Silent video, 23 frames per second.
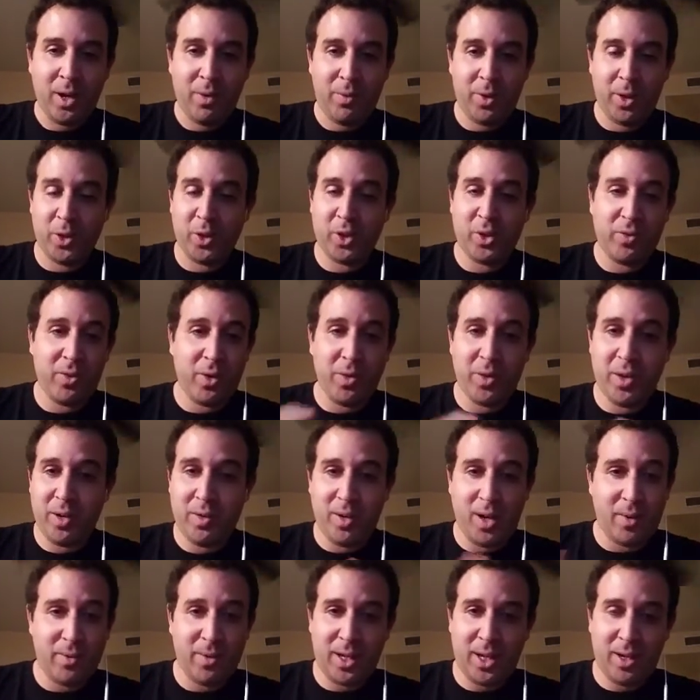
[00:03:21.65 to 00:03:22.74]
For those of you that
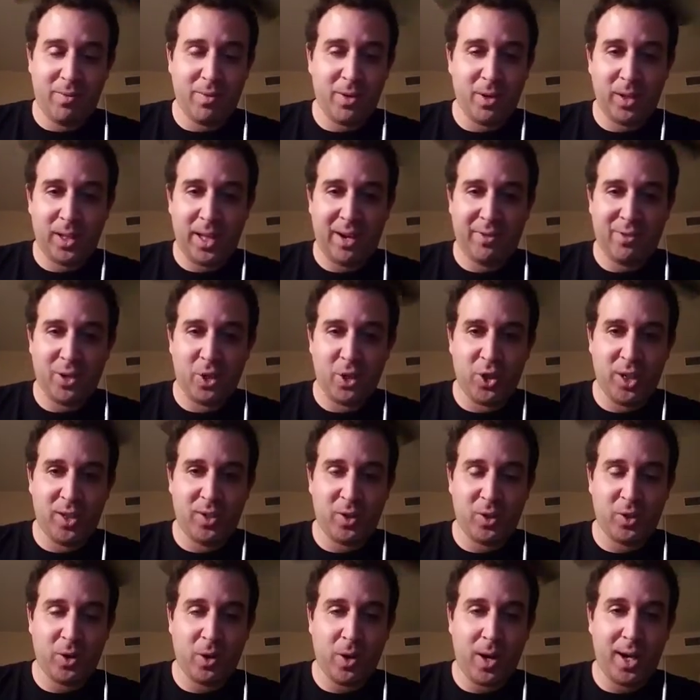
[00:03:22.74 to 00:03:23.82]
have never given your life to
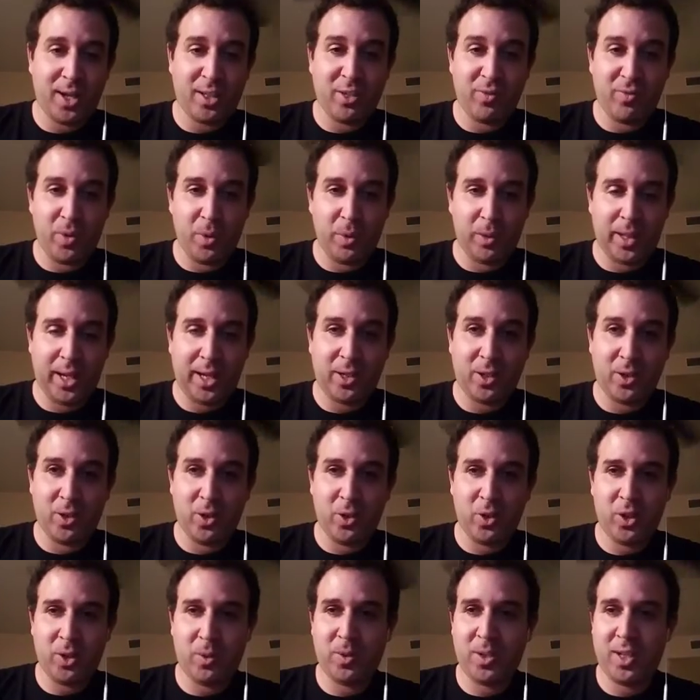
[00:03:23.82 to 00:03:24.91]
Jesus Christ, if you would like to
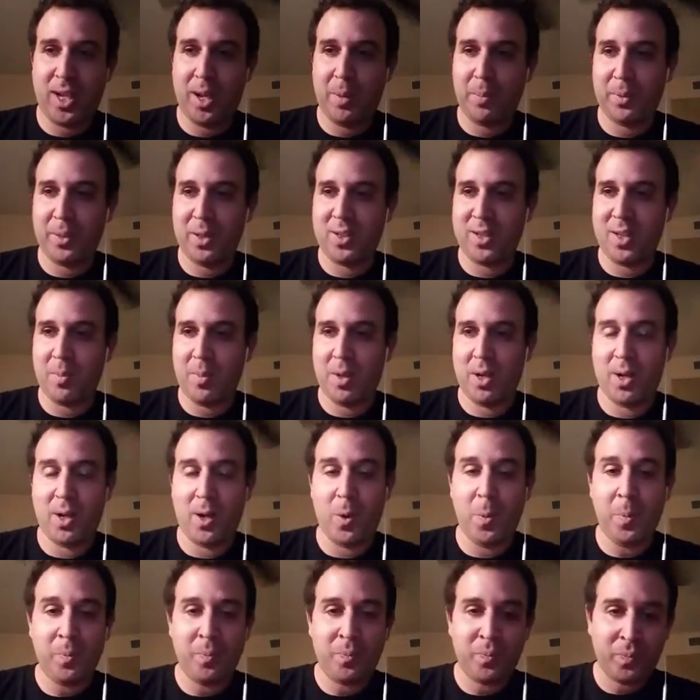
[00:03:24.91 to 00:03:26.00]
do so today, please let me
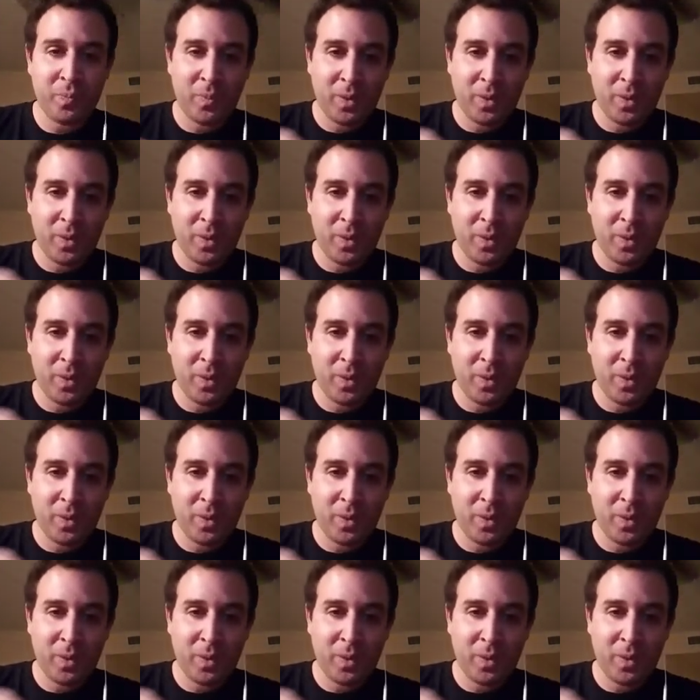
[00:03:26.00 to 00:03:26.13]
know.